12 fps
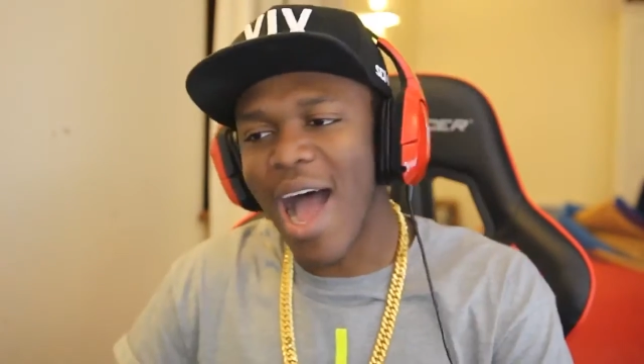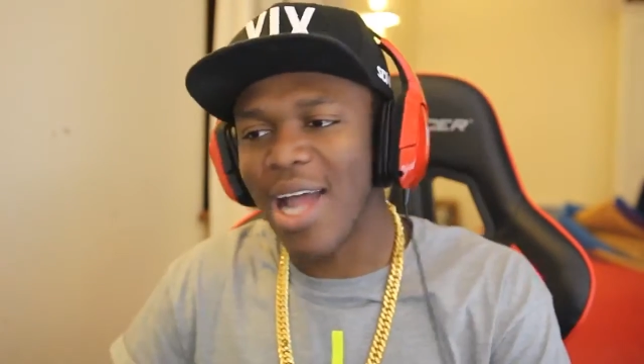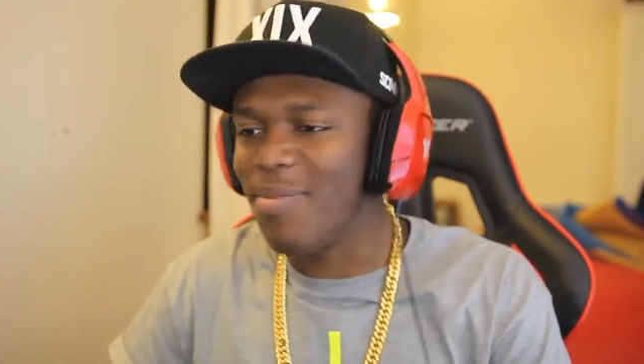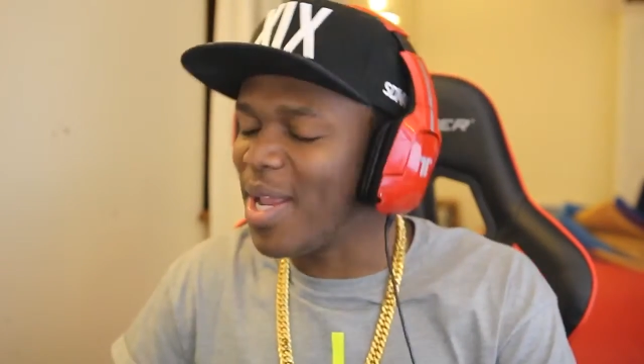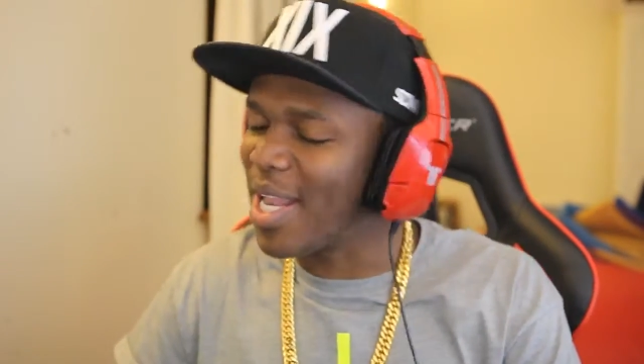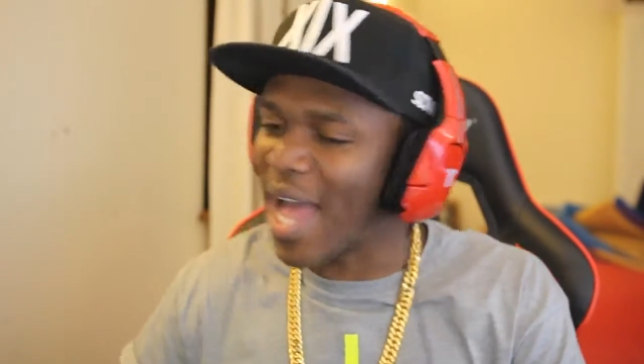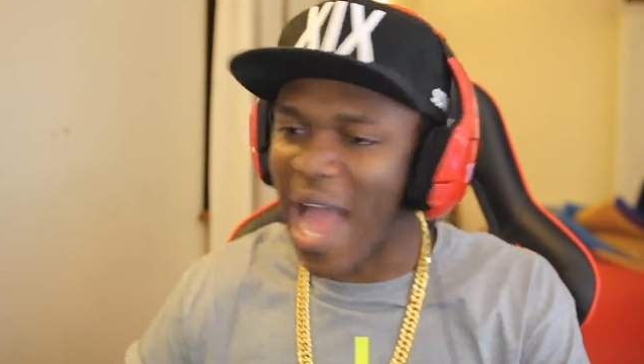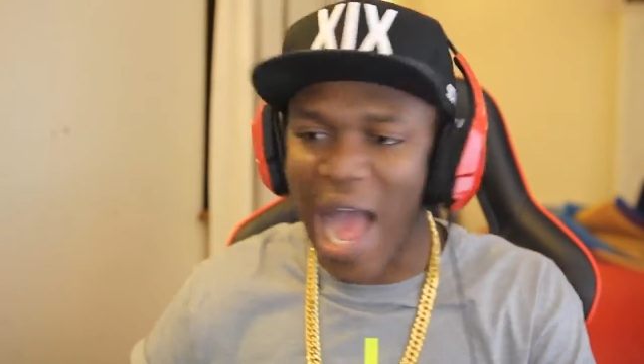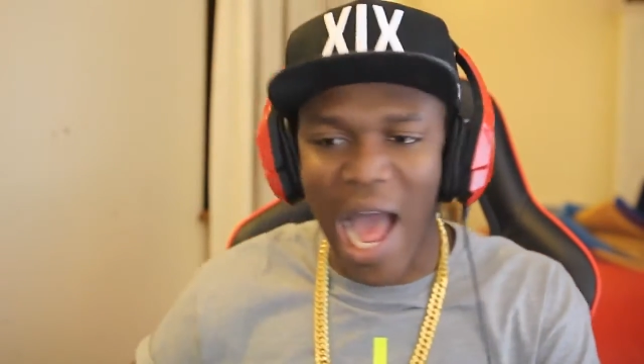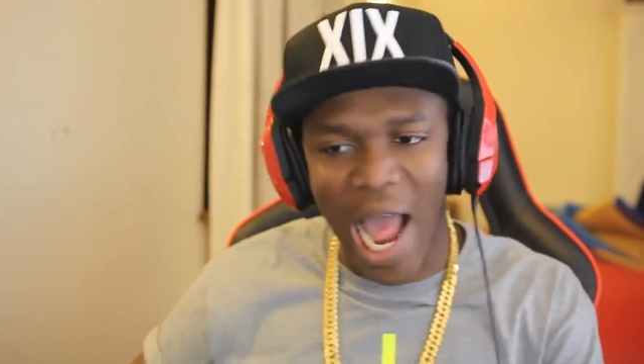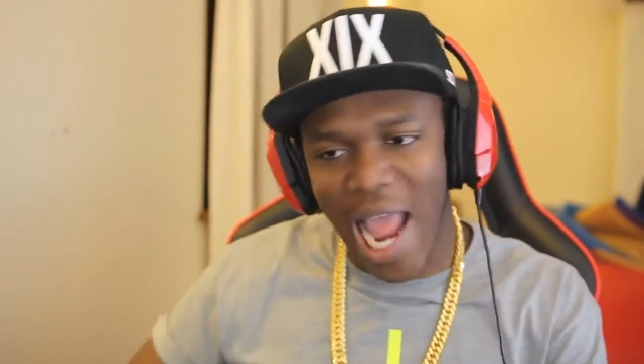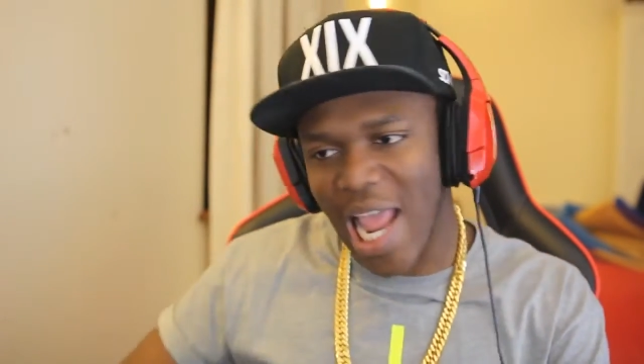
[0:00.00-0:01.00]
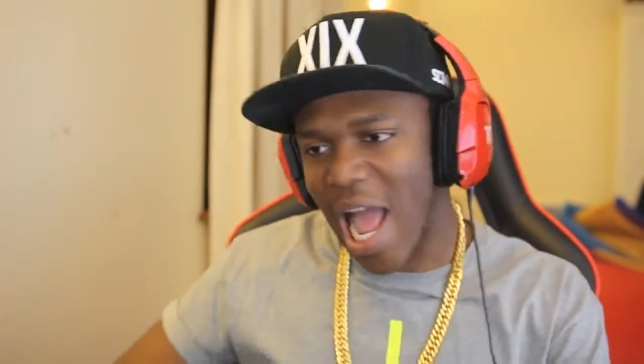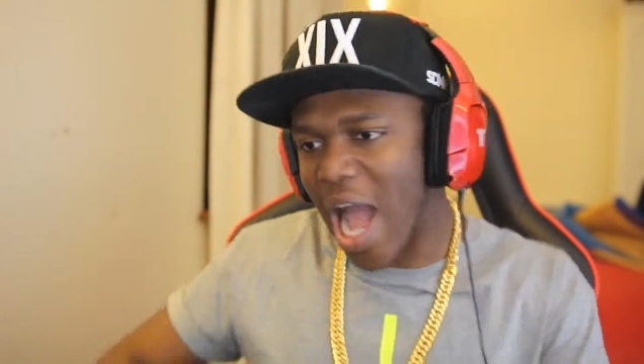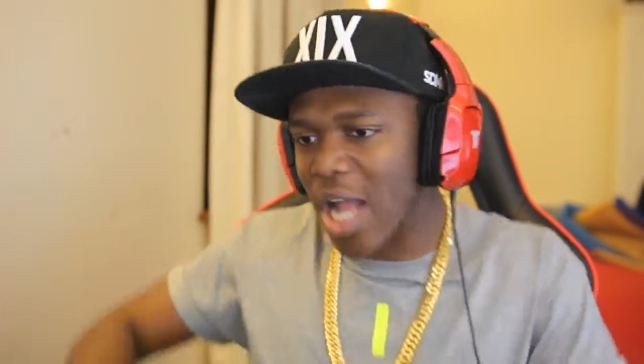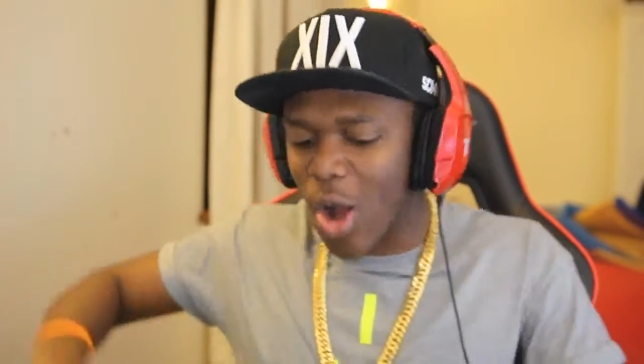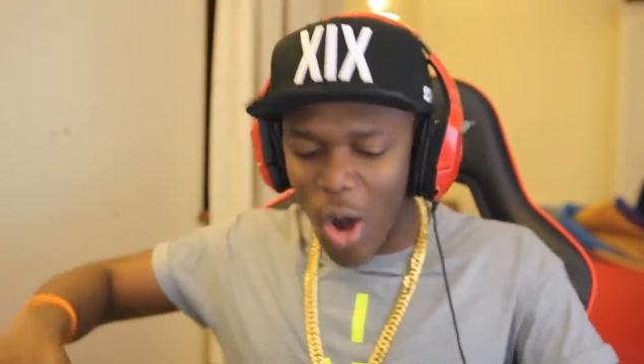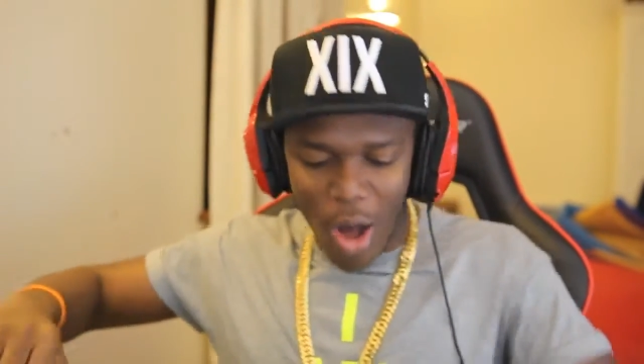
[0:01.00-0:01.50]
I'd be like,
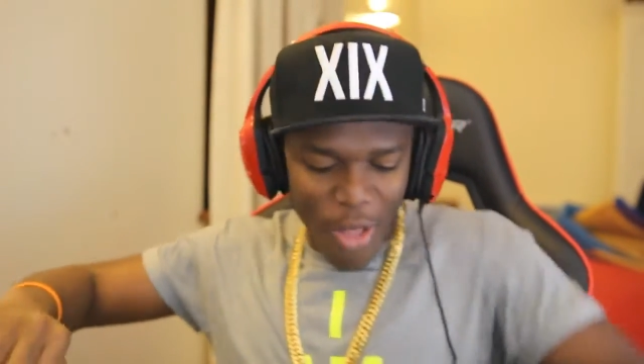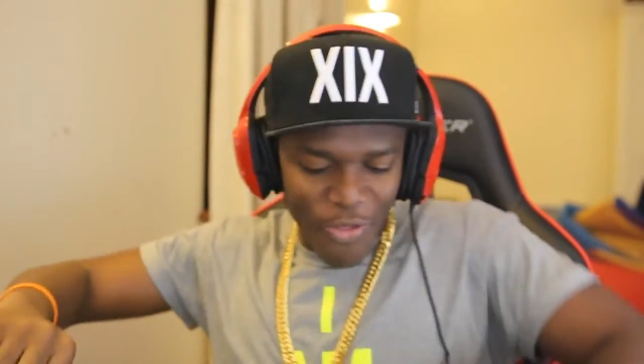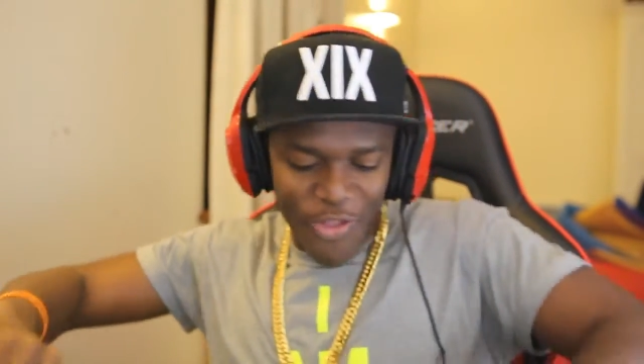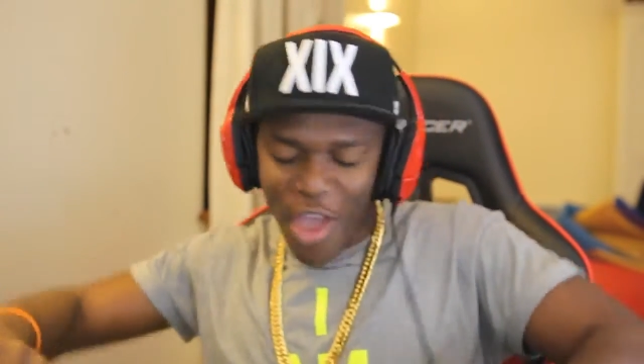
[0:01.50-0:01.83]
I got